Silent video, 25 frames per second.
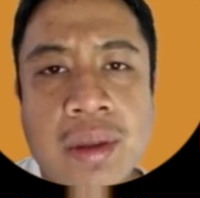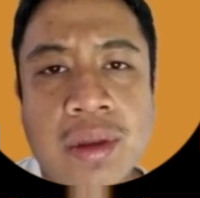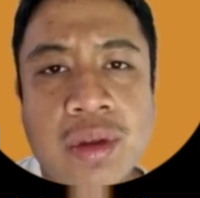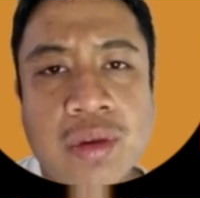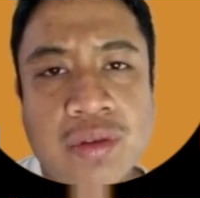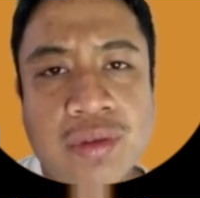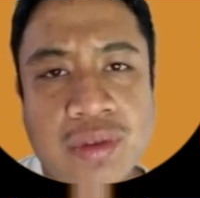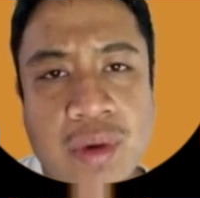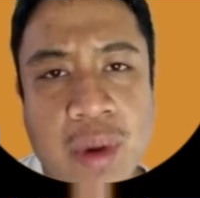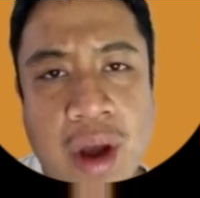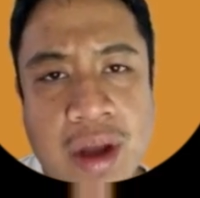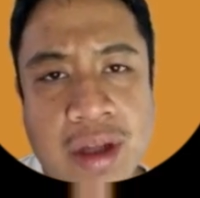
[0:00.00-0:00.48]

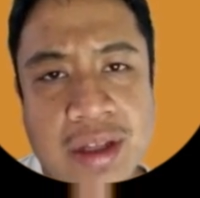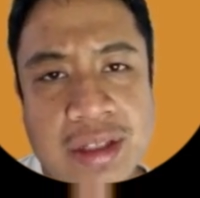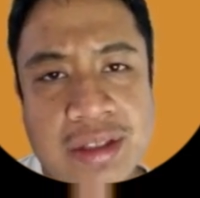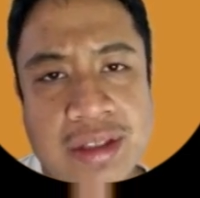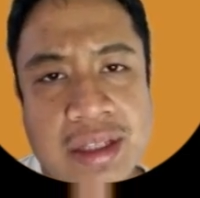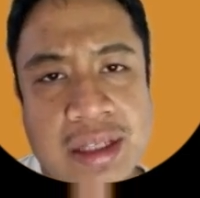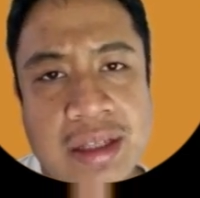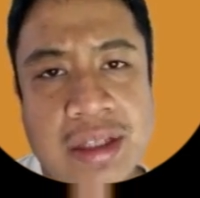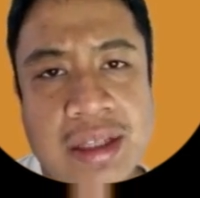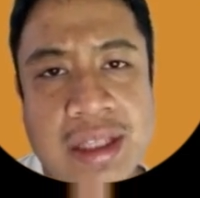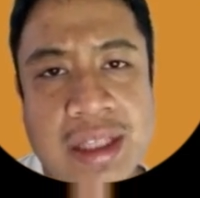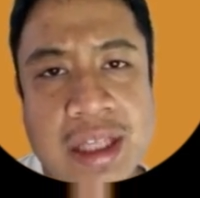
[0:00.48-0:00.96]

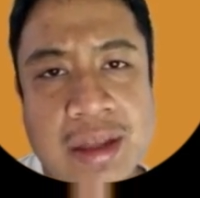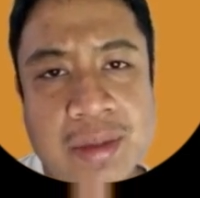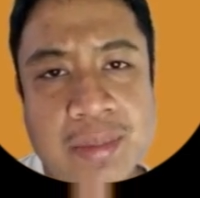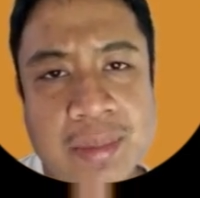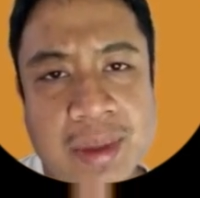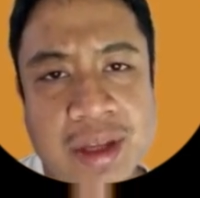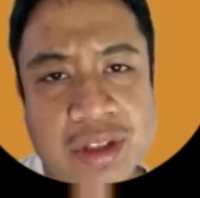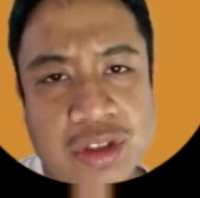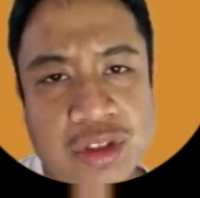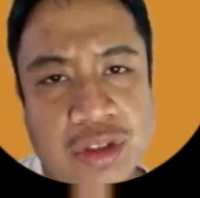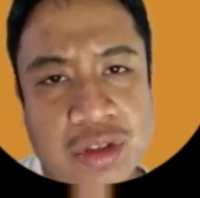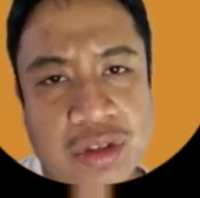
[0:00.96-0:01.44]
Volatility
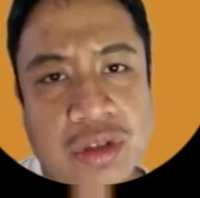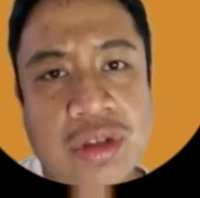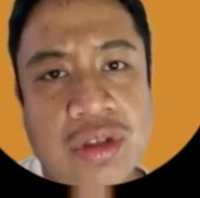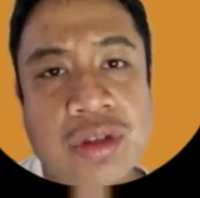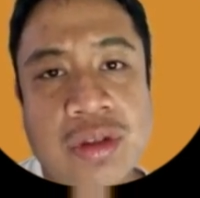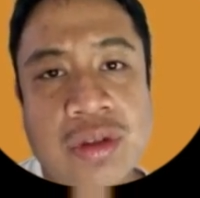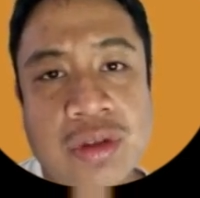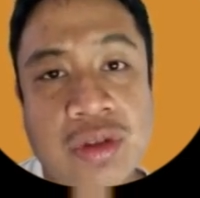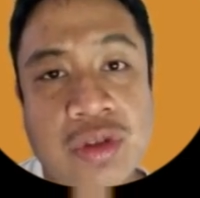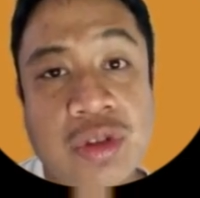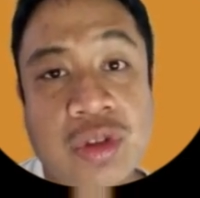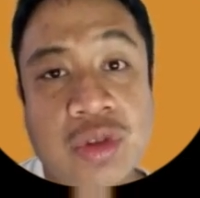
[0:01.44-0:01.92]
measures,
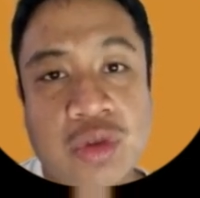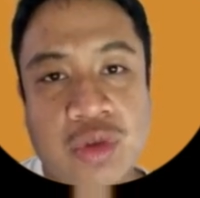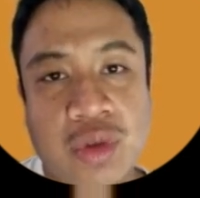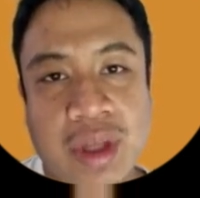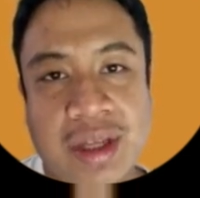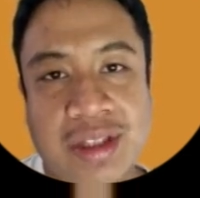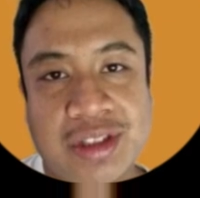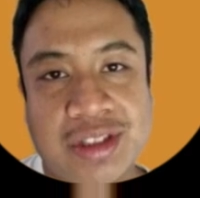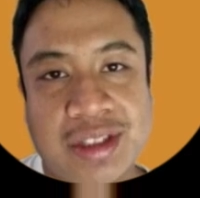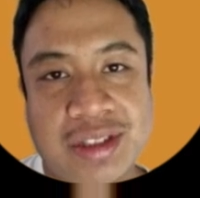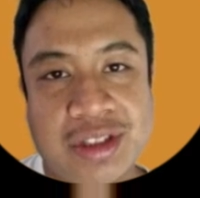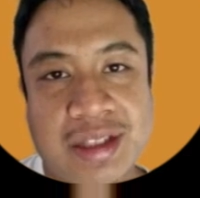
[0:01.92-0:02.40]

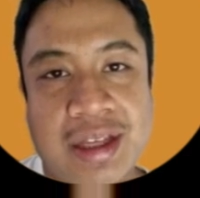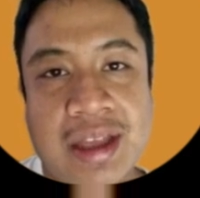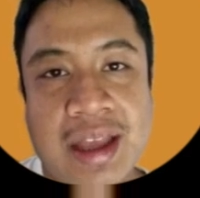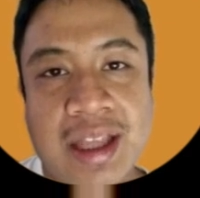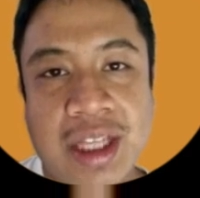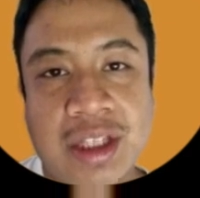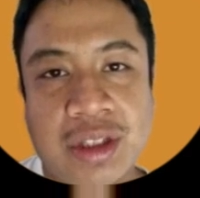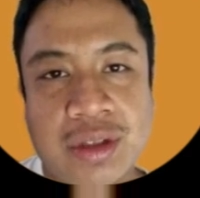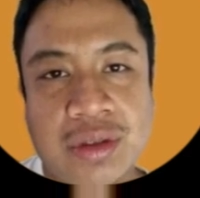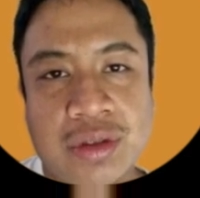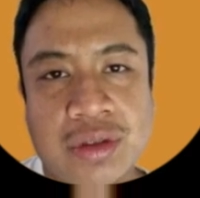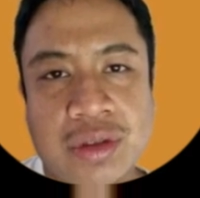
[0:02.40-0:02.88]
stress
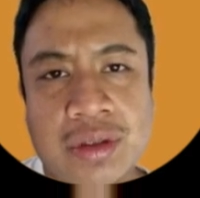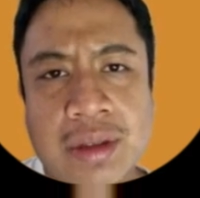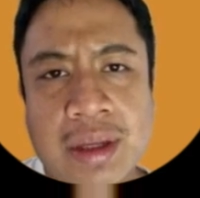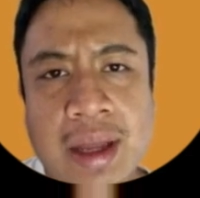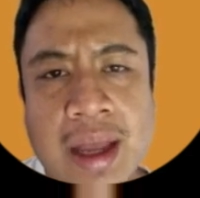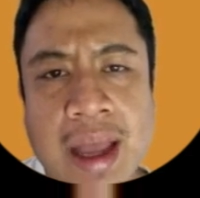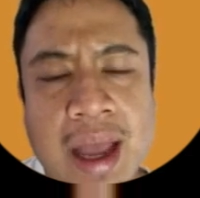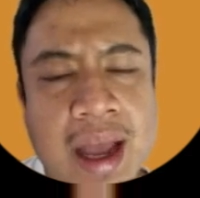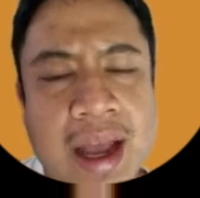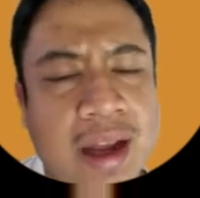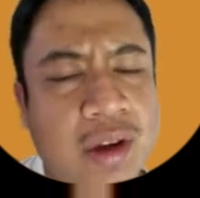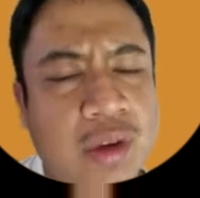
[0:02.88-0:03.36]
indicators,
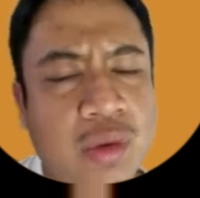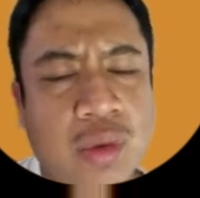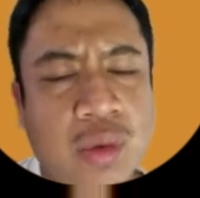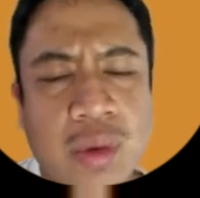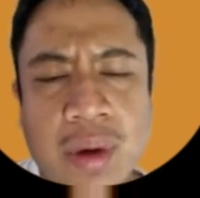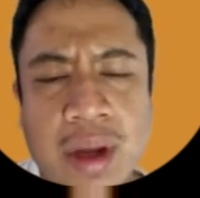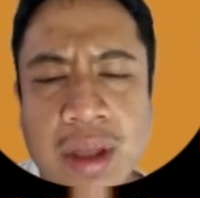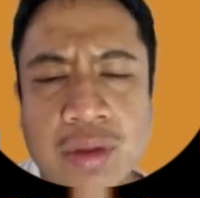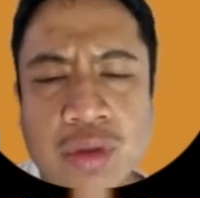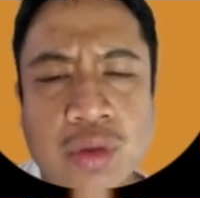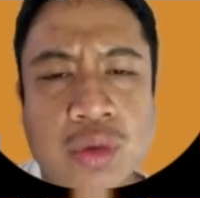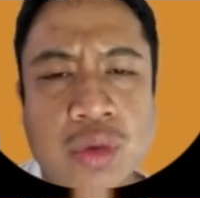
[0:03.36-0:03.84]
and
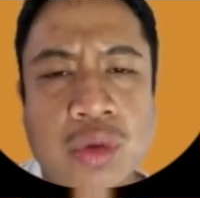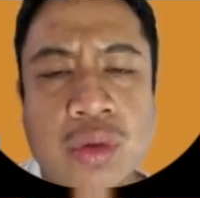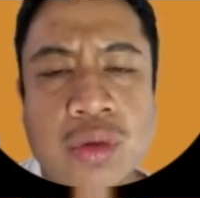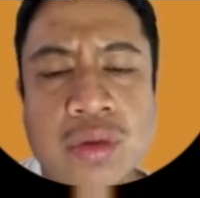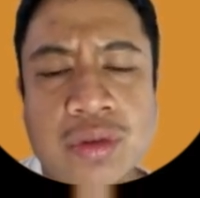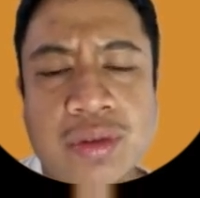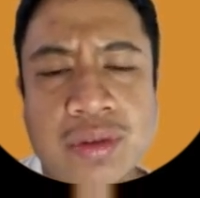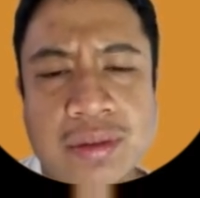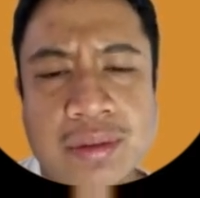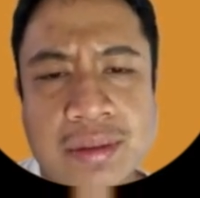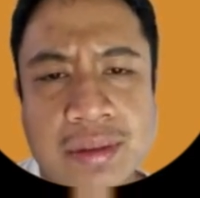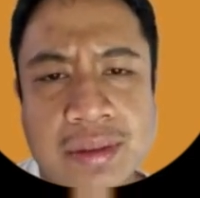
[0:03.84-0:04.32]
rate
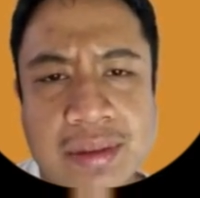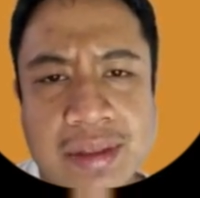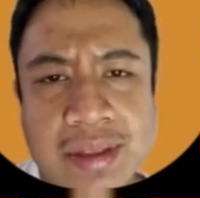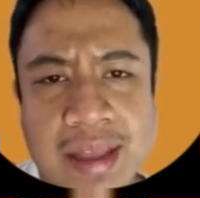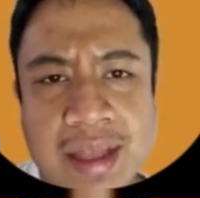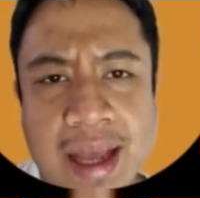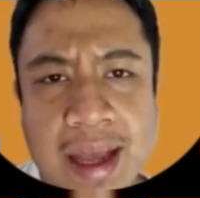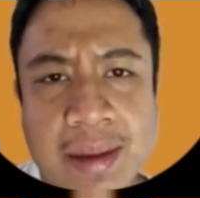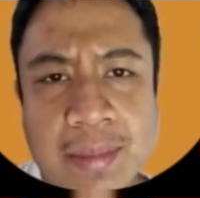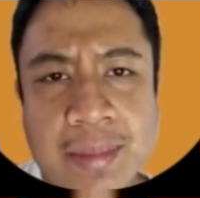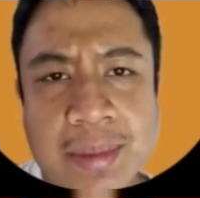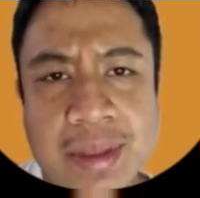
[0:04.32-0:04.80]
move.
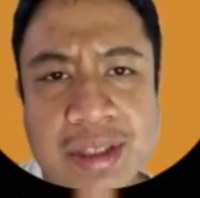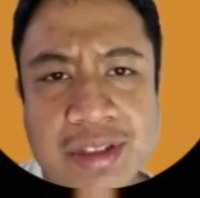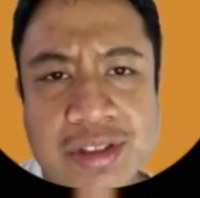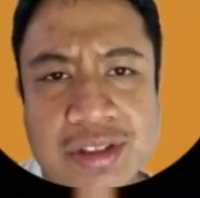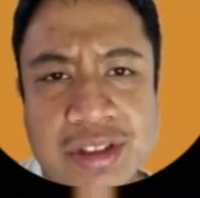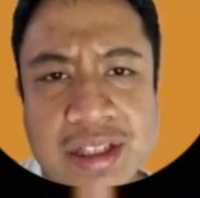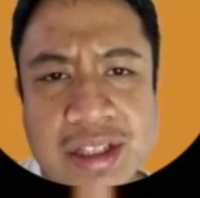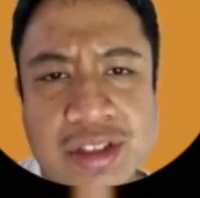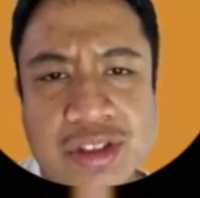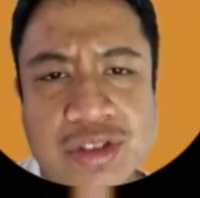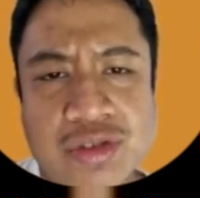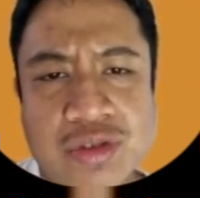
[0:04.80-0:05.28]
That makes
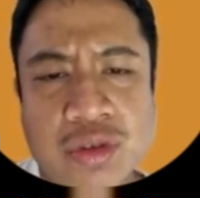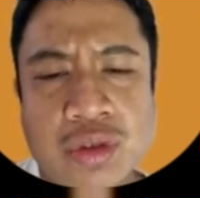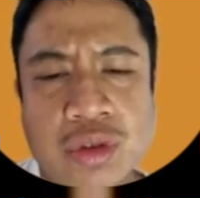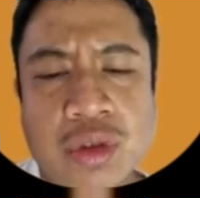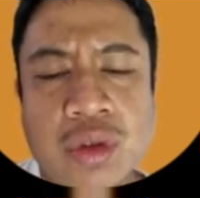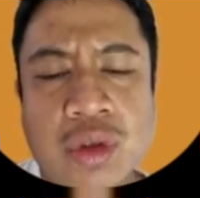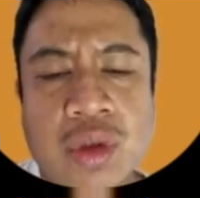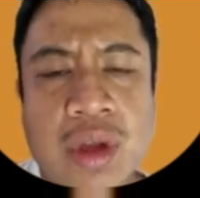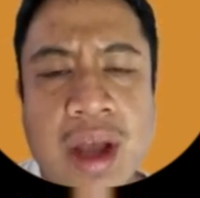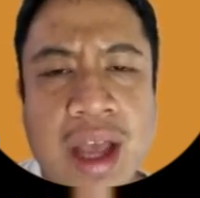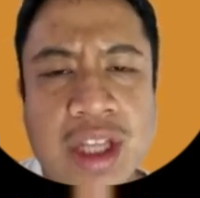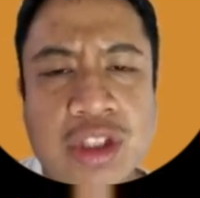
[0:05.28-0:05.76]
sense for
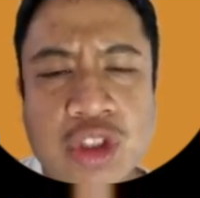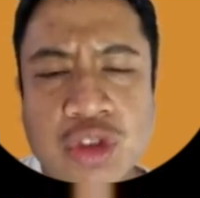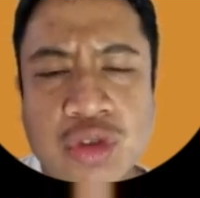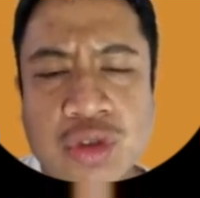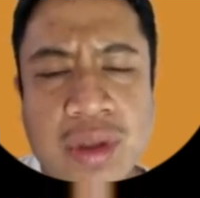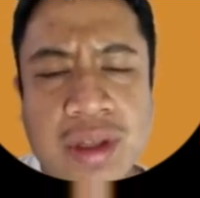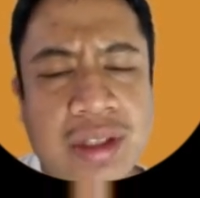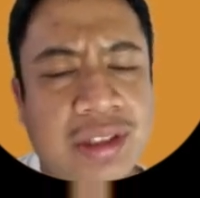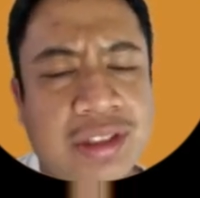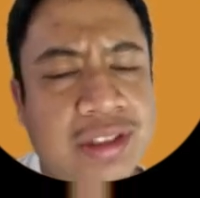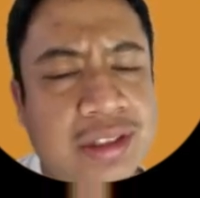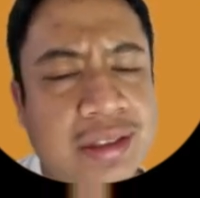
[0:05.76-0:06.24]
crash
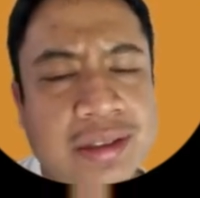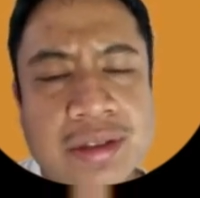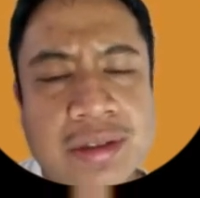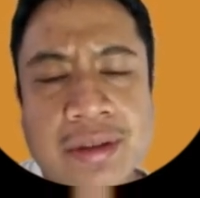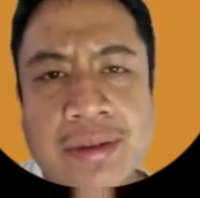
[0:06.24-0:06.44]
risk.